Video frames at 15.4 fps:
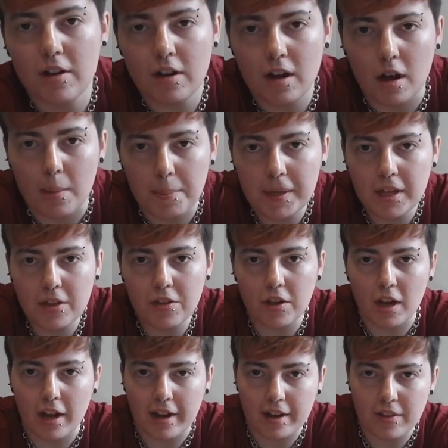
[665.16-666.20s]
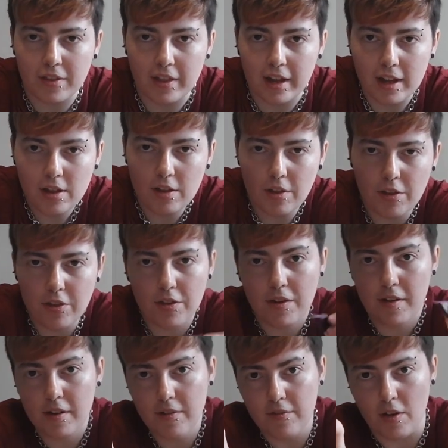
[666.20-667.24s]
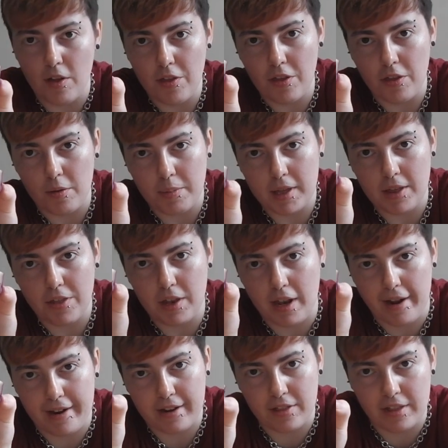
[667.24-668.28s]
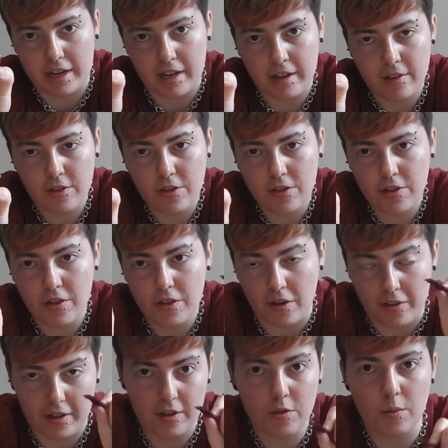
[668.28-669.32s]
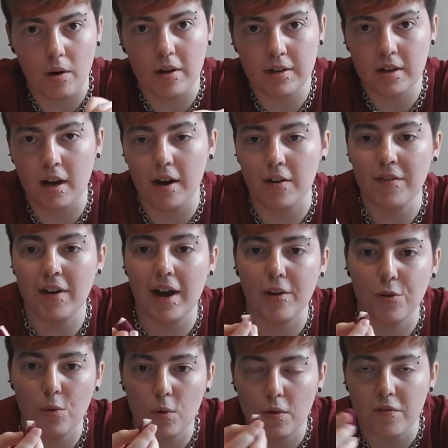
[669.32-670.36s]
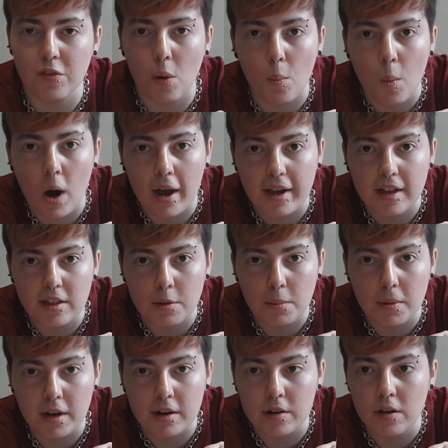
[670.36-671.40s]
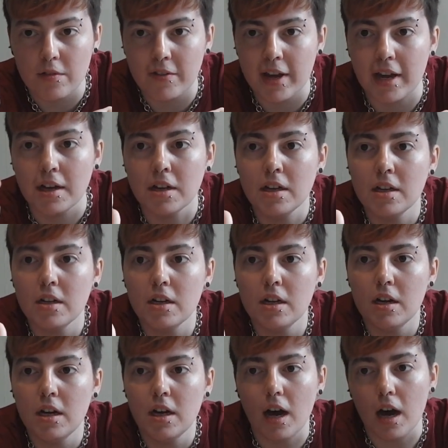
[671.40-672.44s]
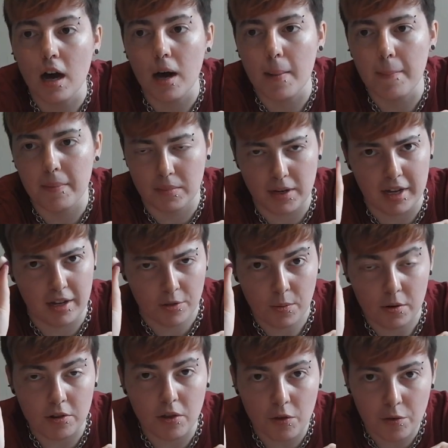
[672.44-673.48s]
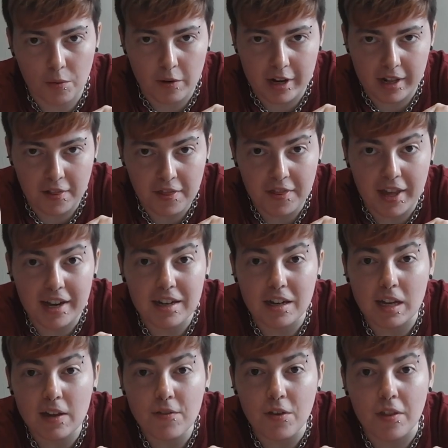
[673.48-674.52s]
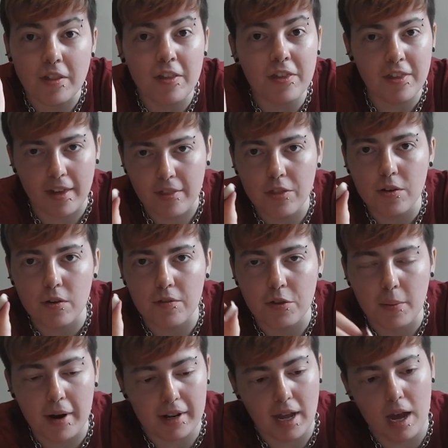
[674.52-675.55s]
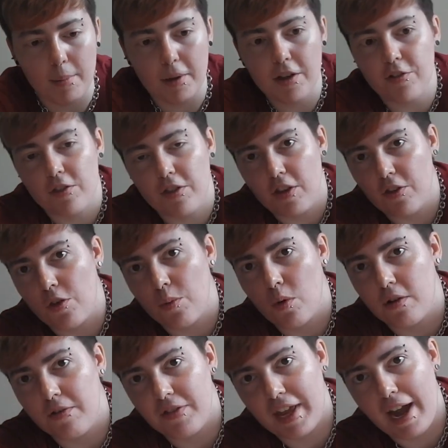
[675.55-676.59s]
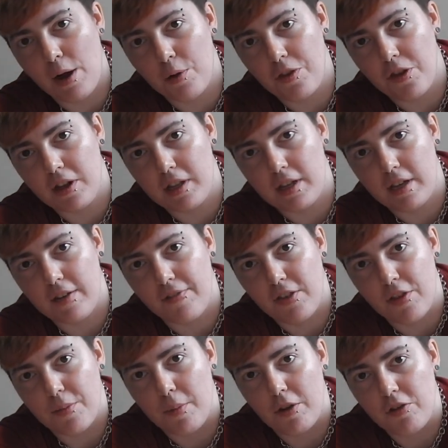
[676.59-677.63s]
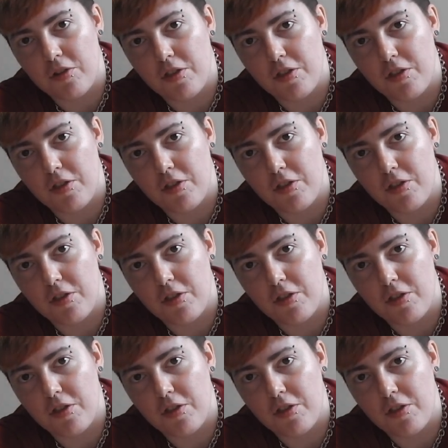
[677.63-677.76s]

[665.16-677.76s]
a piece like this versus a piece like this, so this one kind of has all of the white in the middle of it, like it's one of those really thick leaves at the centre of the red cabbage, and this is one of the outer leaves, it's much